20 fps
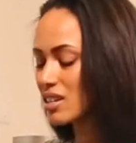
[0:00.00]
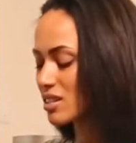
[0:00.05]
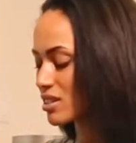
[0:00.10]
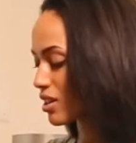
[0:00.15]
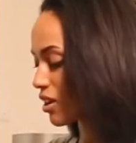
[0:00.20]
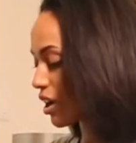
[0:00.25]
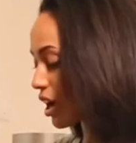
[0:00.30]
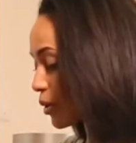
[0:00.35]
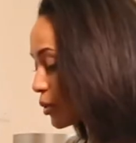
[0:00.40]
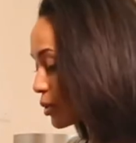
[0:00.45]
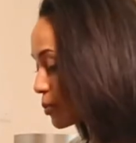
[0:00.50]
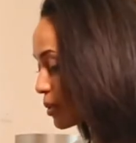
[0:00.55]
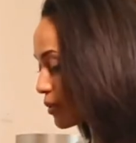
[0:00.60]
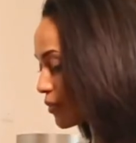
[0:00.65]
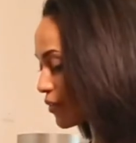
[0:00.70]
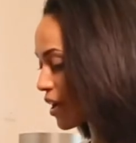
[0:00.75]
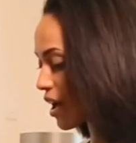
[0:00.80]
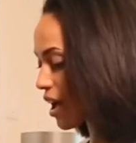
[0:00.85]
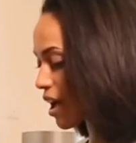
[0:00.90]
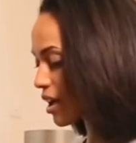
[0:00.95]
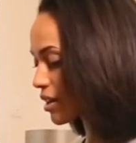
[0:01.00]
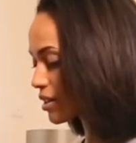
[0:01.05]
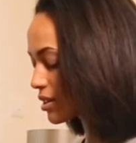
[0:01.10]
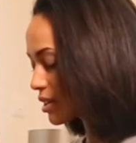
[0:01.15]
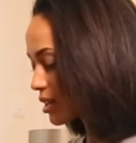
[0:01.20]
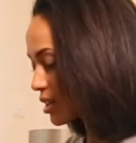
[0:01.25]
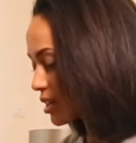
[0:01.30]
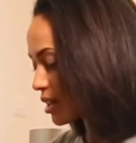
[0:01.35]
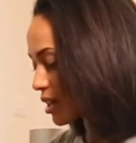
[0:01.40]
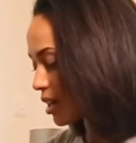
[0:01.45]
So I would prefer,
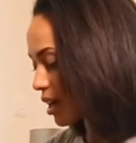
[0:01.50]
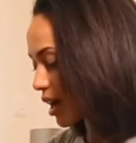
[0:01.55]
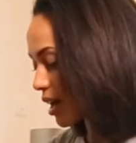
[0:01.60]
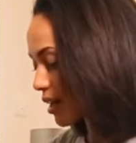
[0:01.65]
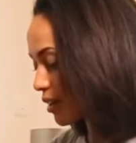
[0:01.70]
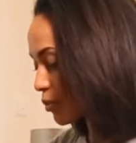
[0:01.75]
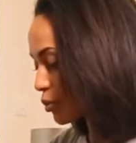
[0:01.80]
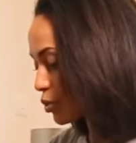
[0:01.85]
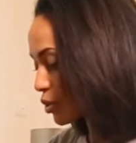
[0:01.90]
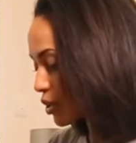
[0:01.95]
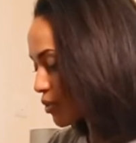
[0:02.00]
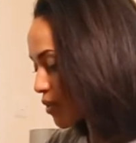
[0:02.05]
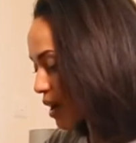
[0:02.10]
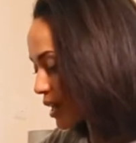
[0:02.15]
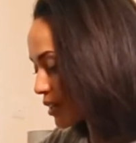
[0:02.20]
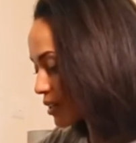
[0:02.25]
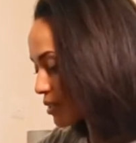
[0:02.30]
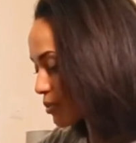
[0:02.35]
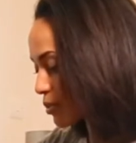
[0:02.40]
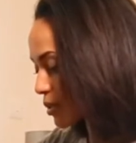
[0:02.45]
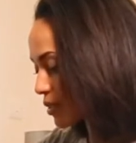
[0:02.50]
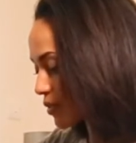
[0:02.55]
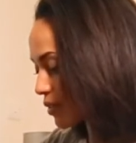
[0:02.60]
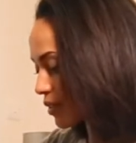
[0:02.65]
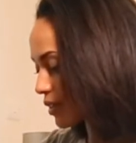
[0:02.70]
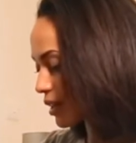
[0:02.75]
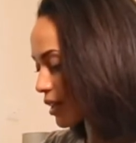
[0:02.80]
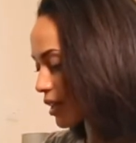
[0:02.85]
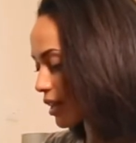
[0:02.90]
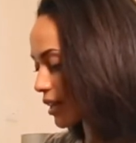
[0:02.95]
I walk around
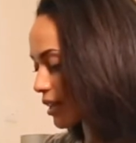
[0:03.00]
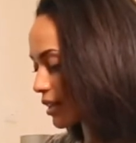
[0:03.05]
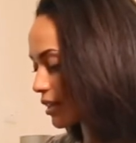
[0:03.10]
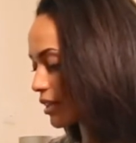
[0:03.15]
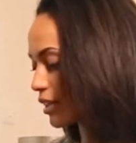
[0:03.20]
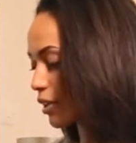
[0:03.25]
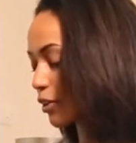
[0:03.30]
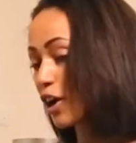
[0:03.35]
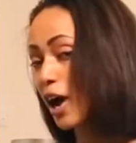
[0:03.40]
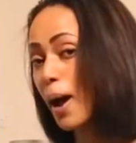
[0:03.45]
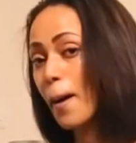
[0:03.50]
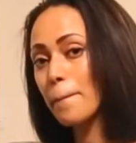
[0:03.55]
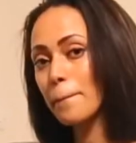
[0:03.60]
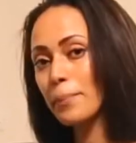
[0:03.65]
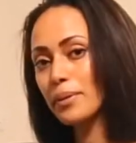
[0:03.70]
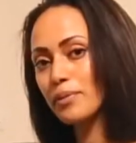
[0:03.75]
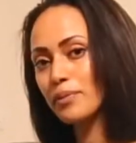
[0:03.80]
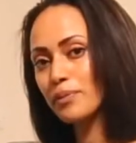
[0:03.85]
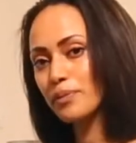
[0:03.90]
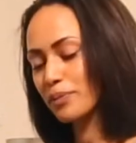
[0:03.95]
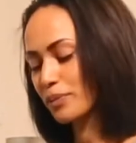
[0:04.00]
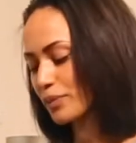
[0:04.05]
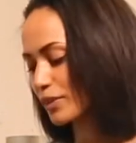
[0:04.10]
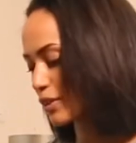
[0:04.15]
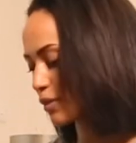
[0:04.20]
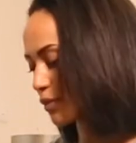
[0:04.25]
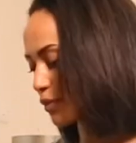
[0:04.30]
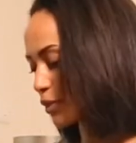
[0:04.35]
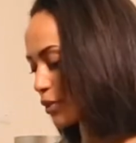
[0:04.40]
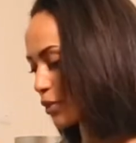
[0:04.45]
with a little cup
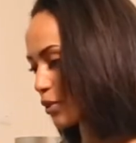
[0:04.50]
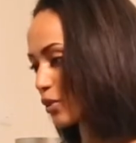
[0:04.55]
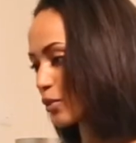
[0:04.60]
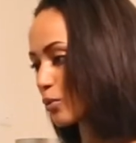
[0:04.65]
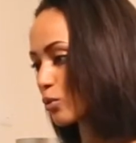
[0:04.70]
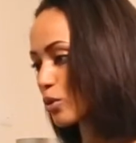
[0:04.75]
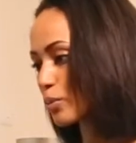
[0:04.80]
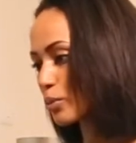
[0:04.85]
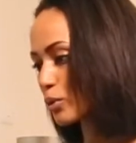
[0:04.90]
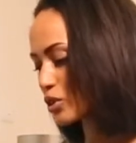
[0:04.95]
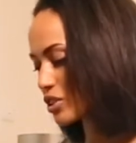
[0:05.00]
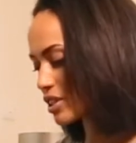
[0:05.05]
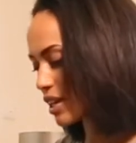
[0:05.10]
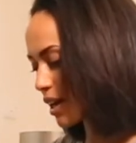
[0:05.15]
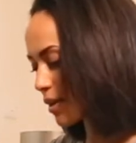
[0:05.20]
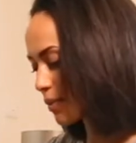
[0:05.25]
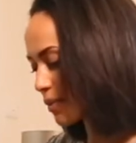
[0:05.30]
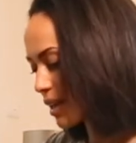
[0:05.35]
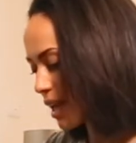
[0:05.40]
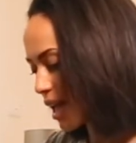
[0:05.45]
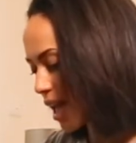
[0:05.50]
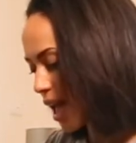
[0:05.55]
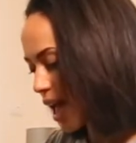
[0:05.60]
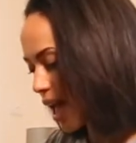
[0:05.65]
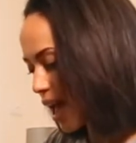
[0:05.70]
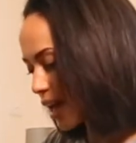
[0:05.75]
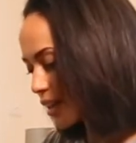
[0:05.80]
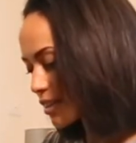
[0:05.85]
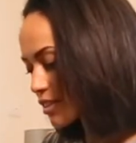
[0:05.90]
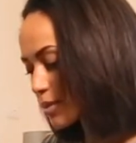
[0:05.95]
for warm water
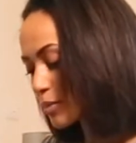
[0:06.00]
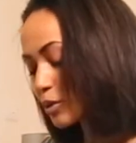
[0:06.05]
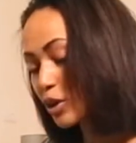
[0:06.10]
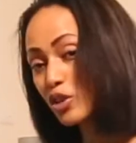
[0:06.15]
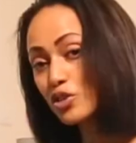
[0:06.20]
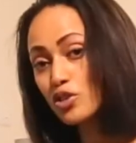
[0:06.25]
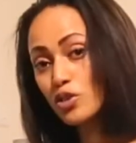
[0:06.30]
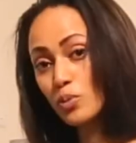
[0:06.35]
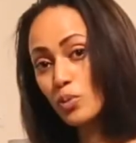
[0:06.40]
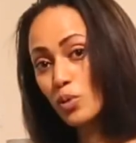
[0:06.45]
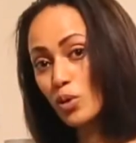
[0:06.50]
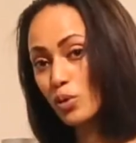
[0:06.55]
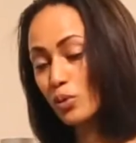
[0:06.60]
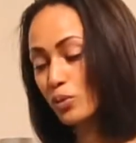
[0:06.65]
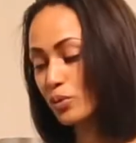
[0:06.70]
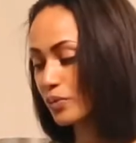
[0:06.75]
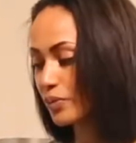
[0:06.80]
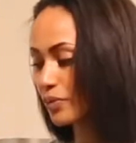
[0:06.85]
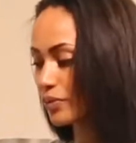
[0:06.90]
and some cotton wool.